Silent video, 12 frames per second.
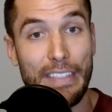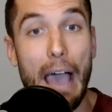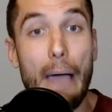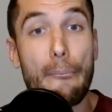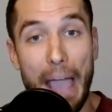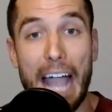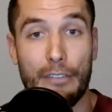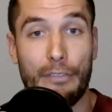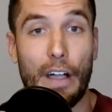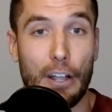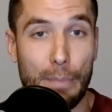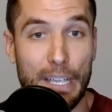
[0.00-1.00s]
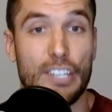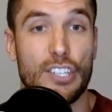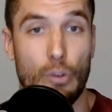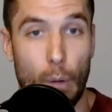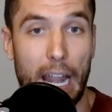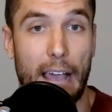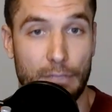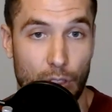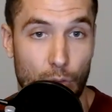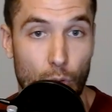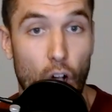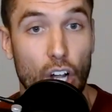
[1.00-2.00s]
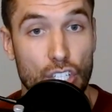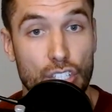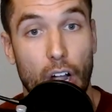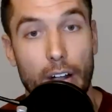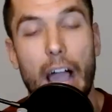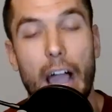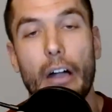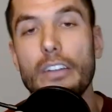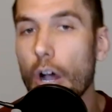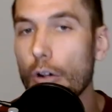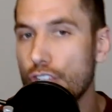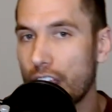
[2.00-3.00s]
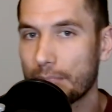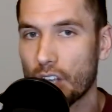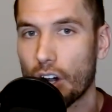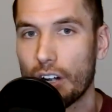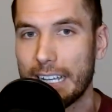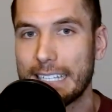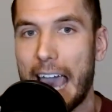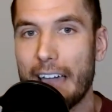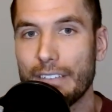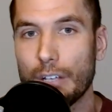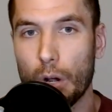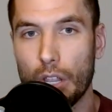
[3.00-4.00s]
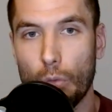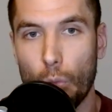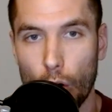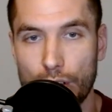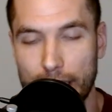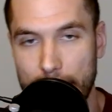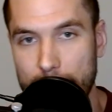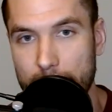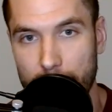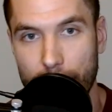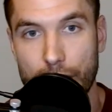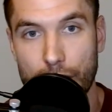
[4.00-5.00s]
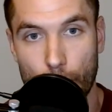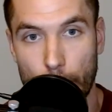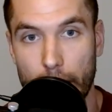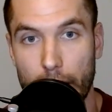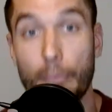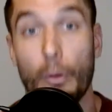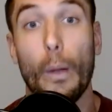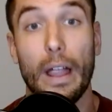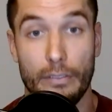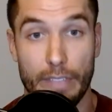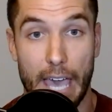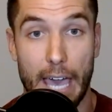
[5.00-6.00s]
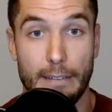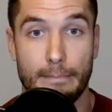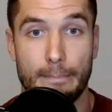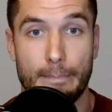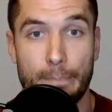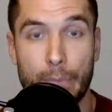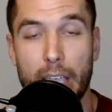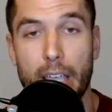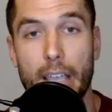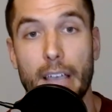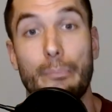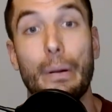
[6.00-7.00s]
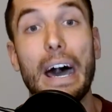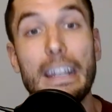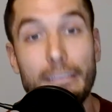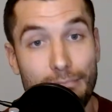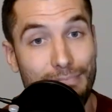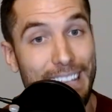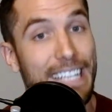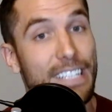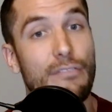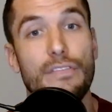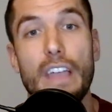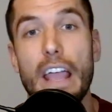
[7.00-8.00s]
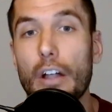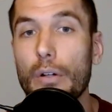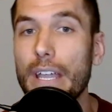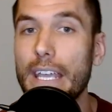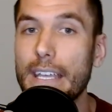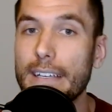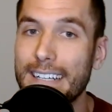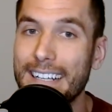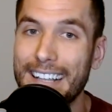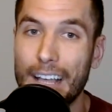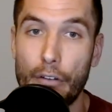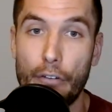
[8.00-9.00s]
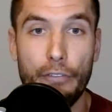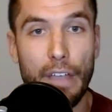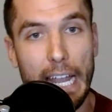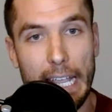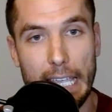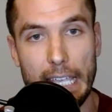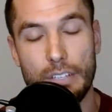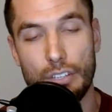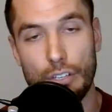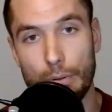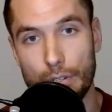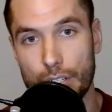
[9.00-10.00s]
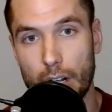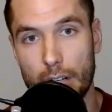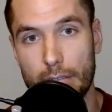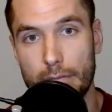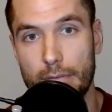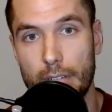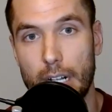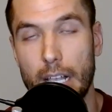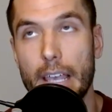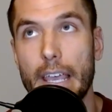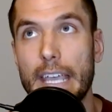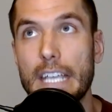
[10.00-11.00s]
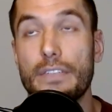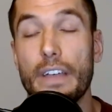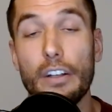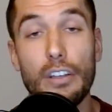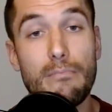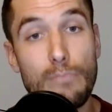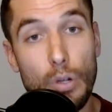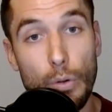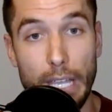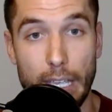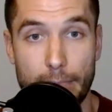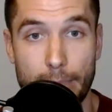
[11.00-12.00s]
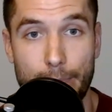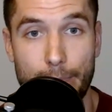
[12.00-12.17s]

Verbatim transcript: that backfired because you went after the wrong star. Now, I know James Harden is having one of the worst seasons of his career. I'm aware of that. But he's a very finicky superstar. He's very moody.